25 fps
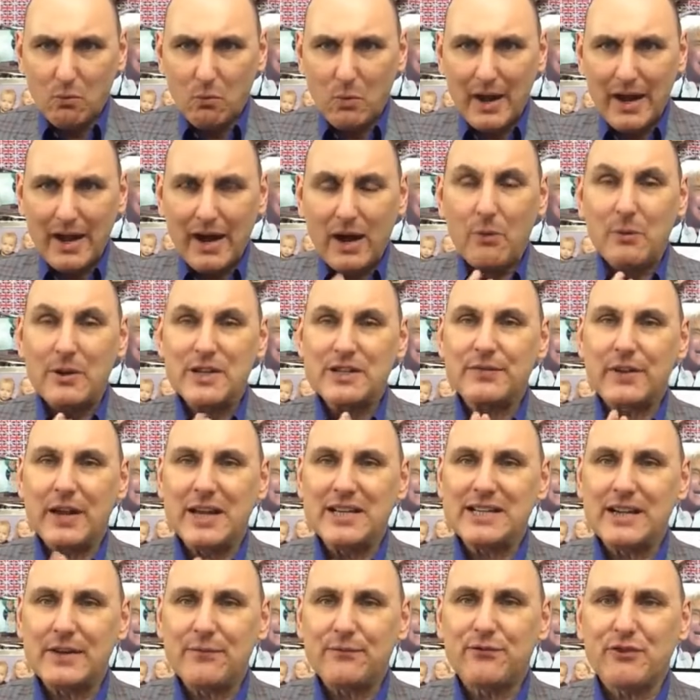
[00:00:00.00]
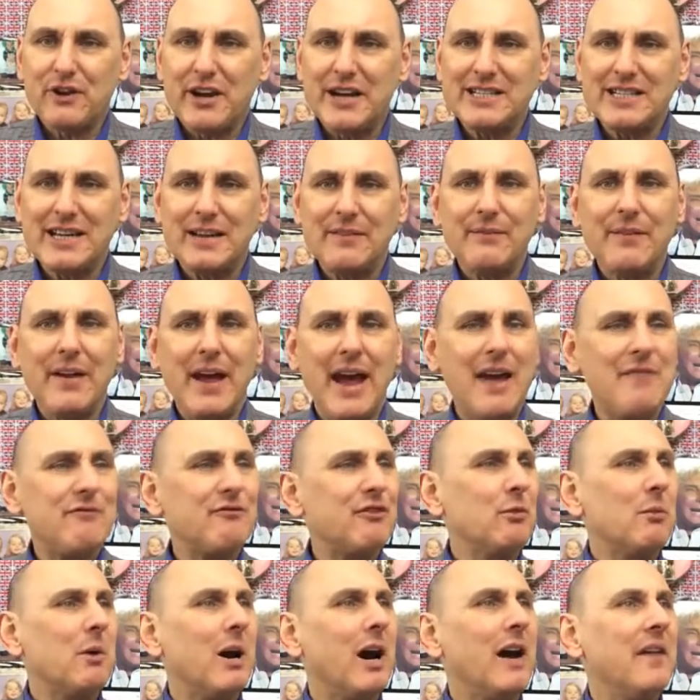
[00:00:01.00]
where, oh, it's, is it freezing for
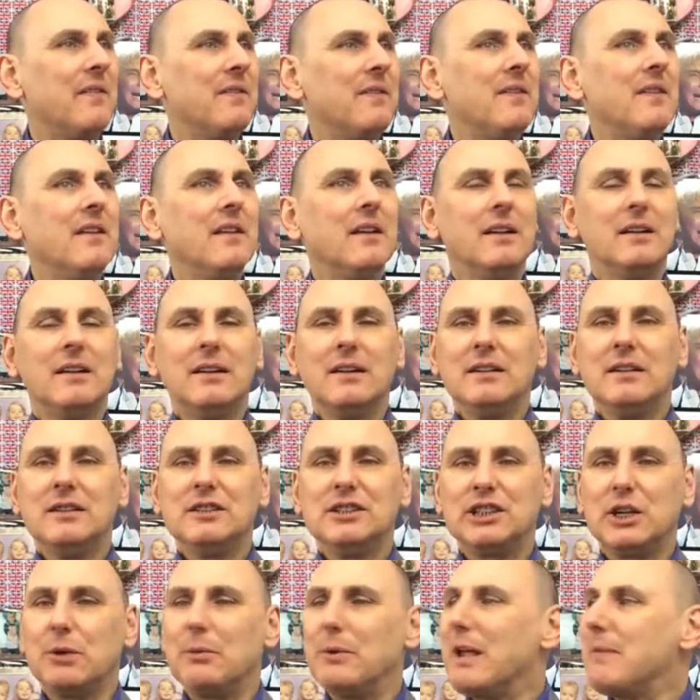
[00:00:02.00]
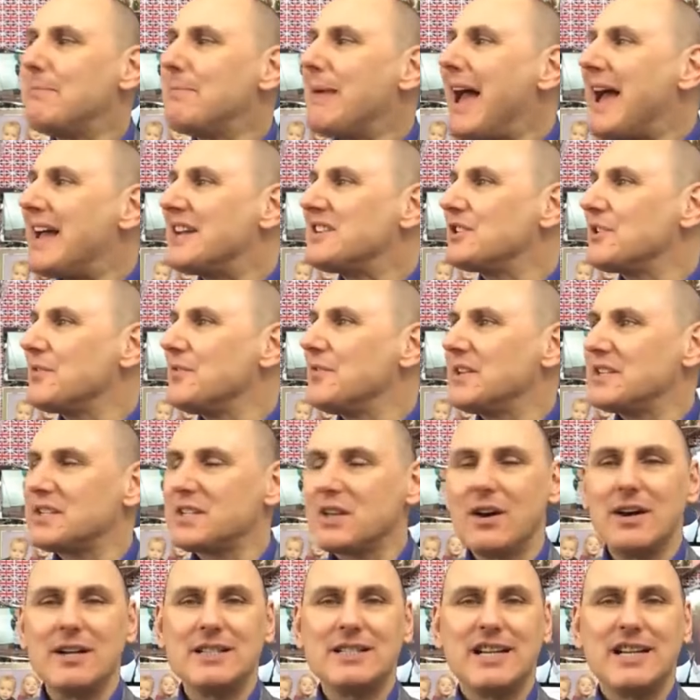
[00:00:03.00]
everyone? Shall we abandon this